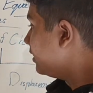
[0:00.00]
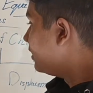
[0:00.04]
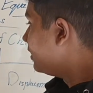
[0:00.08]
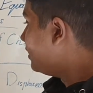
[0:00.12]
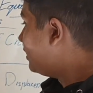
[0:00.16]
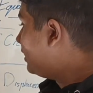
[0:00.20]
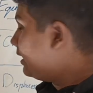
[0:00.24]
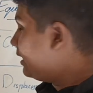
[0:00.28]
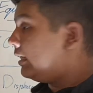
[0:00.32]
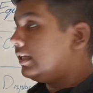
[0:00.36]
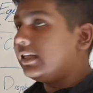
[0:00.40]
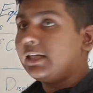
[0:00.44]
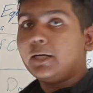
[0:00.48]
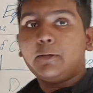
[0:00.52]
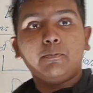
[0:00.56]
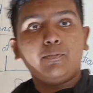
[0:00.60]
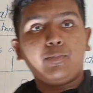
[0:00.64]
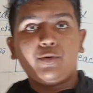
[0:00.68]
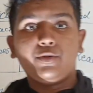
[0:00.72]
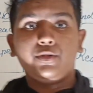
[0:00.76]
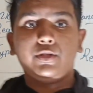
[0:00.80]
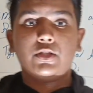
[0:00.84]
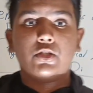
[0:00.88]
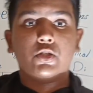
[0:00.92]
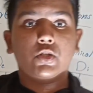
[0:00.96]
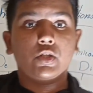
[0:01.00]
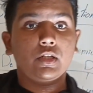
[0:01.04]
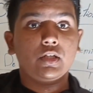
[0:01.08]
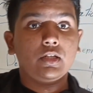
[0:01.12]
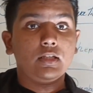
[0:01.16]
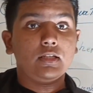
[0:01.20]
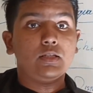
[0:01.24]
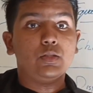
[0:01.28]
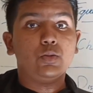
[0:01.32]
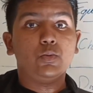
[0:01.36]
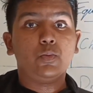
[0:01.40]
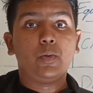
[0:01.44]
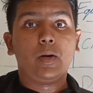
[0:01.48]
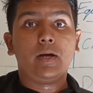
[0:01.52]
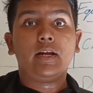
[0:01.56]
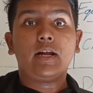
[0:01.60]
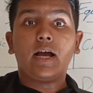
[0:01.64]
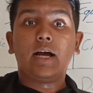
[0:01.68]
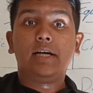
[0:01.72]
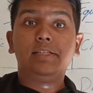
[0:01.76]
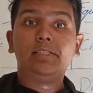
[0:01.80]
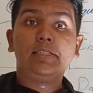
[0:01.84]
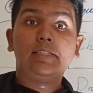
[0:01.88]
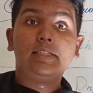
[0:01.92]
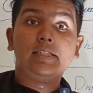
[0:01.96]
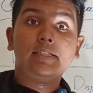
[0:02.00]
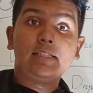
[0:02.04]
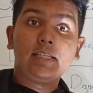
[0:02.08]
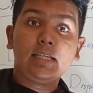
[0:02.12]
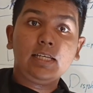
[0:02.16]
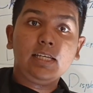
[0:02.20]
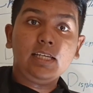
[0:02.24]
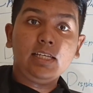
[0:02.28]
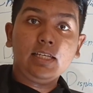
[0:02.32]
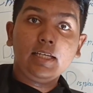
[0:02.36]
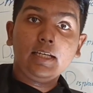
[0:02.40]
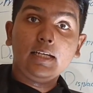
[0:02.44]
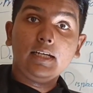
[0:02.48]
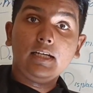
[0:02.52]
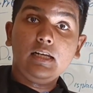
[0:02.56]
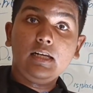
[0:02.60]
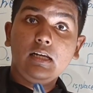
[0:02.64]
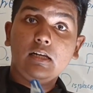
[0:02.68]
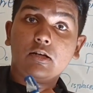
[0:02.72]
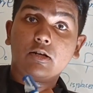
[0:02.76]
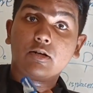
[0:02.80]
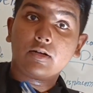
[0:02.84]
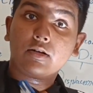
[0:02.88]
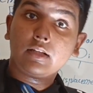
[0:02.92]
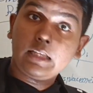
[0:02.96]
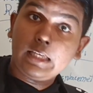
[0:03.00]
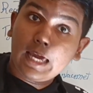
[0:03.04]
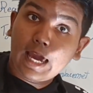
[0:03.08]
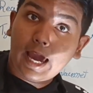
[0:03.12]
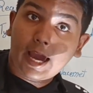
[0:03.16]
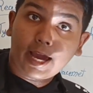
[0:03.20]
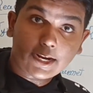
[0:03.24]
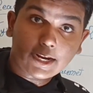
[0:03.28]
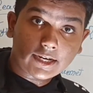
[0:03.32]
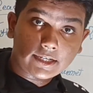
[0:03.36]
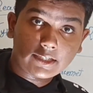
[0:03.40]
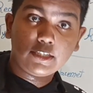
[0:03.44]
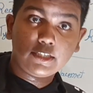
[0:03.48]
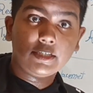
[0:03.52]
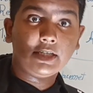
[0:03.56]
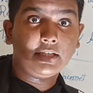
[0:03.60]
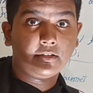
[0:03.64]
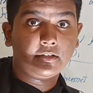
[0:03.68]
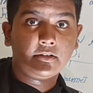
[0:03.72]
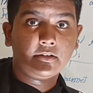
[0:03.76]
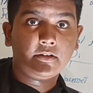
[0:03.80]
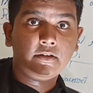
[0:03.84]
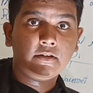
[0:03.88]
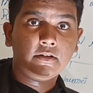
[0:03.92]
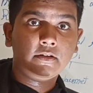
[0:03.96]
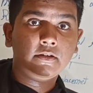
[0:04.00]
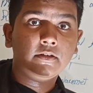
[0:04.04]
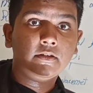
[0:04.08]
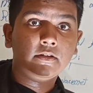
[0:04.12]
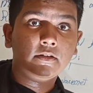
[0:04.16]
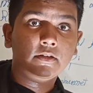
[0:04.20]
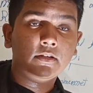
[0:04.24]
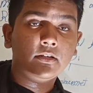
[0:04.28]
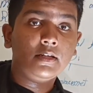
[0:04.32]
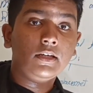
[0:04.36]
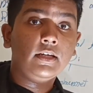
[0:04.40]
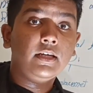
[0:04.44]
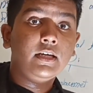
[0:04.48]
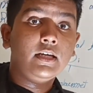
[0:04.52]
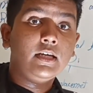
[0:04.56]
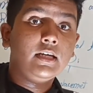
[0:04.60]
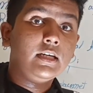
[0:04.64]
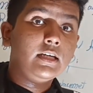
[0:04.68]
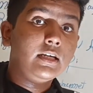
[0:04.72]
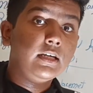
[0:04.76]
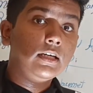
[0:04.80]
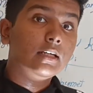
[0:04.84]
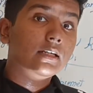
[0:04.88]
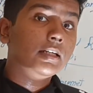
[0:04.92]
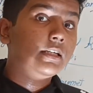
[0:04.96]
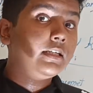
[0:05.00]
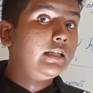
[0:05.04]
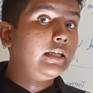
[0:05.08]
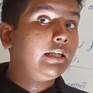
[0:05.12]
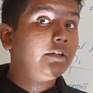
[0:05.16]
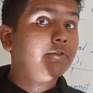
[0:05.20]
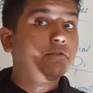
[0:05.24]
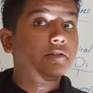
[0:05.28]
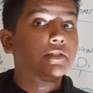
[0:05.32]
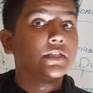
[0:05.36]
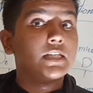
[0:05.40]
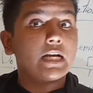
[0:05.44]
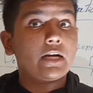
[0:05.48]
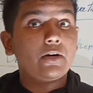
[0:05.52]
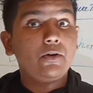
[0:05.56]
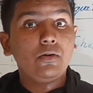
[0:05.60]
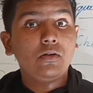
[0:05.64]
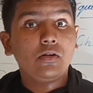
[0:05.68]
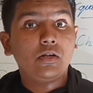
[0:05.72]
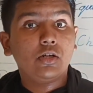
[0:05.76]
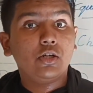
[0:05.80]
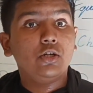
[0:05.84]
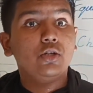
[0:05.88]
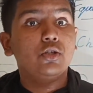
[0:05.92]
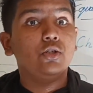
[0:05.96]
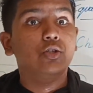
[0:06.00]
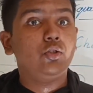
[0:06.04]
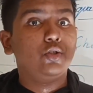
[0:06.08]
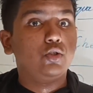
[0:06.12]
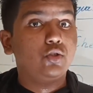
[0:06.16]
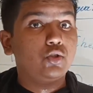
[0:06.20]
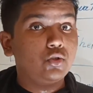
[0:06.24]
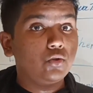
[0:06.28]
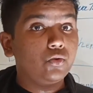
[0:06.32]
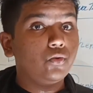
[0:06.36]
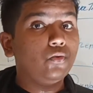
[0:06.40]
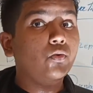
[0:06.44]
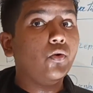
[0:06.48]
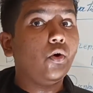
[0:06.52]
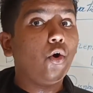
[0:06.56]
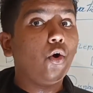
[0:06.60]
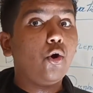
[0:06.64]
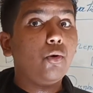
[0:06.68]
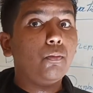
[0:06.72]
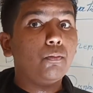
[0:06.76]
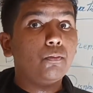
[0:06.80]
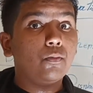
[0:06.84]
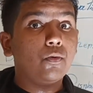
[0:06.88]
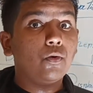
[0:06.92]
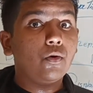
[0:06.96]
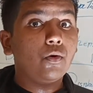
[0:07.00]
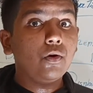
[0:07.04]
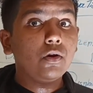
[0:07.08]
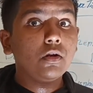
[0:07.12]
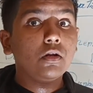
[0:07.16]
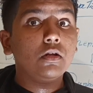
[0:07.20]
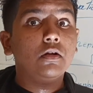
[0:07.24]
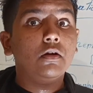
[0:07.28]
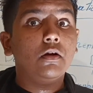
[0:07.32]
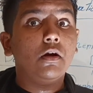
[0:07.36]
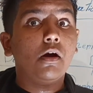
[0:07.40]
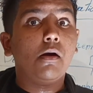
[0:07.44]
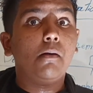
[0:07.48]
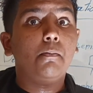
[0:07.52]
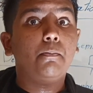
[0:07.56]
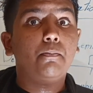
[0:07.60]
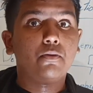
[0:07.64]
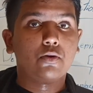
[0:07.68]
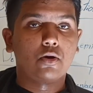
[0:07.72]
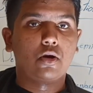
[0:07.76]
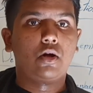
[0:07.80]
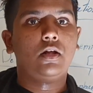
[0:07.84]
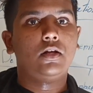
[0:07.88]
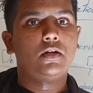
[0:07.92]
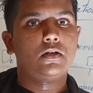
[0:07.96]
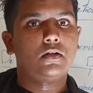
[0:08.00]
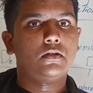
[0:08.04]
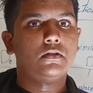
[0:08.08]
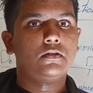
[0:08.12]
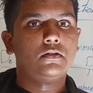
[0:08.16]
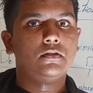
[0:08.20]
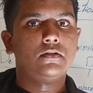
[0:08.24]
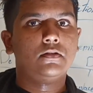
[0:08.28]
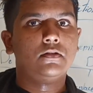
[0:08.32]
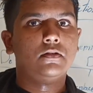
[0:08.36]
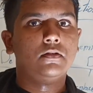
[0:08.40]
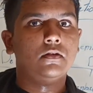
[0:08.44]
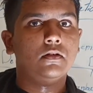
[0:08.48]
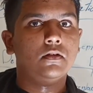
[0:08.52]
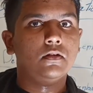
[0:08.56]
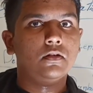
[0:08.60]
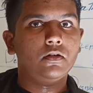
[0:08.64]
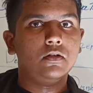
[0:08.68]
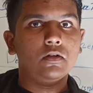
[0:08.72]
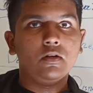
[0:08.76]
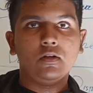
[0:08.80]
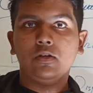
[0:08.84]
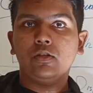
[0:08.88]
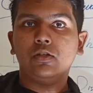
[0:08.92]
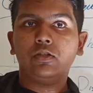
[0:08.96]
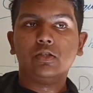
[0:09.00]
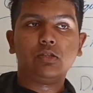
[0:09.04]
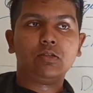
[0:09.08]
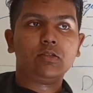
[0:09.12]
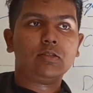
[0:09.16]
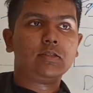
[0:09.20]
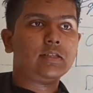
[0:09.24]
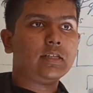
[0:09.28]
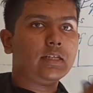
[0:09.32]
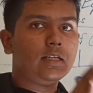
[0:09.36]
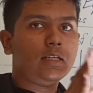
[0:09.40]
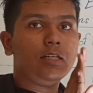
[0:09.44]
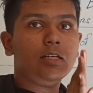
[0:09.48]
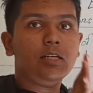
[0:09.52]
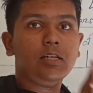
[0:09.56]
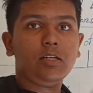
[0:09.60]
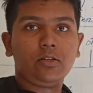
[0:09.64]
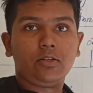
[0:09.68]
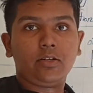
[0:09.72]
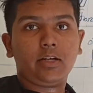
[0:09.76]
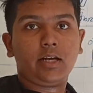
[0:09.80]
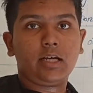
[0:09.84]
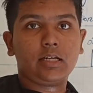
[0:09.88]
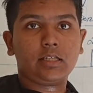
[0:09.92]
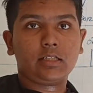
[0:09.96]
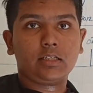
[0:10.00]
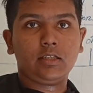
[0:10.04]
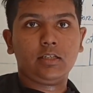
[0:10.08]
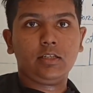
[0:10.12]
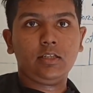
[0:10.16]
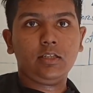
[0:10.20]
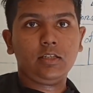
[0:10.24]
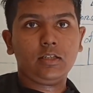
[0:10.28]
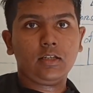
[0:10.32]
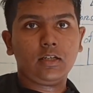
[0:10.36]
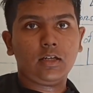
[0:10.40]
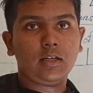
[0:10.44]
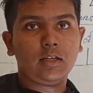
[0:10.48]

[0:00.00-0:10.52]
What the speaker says: Decomposition is where a single reactant gives out two or more products. So single reactant,